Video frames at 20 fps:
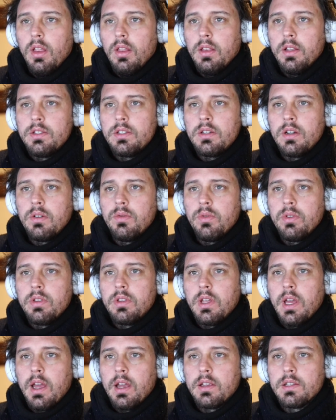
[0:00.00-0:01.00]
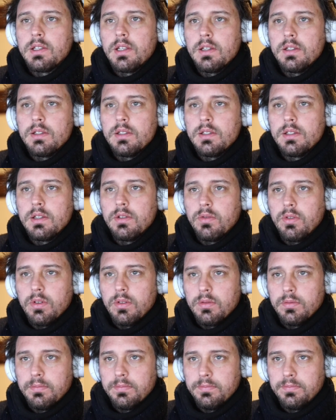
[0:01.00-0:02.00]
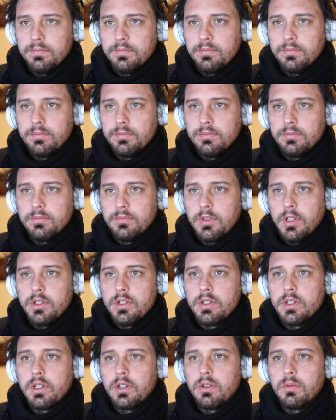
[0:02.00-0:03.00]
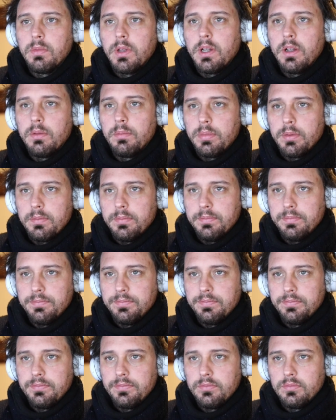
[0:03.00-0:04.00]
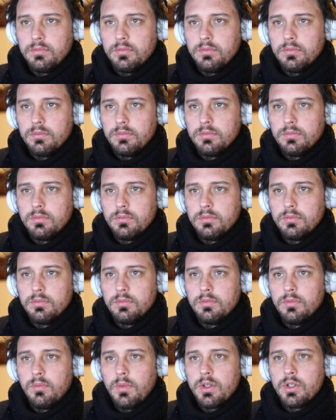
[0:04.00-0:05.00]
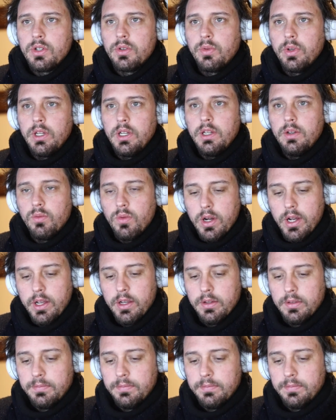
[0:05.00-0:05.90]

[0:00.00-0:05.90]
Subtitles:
Let's start with x at 0 and just increment up. I'm not sure we need y.